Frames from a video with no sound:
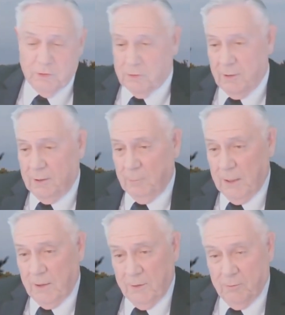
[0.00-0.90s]
or I'll
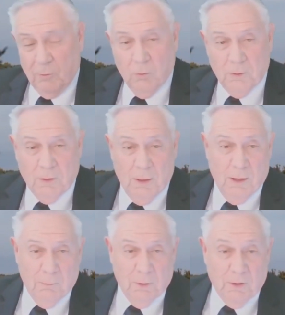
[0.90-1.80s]
bow to the Roman
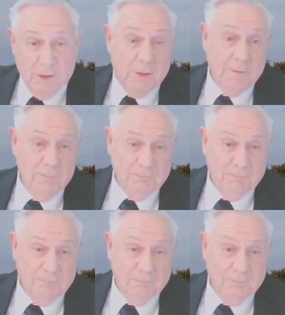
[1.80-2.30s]
God," but they didn't.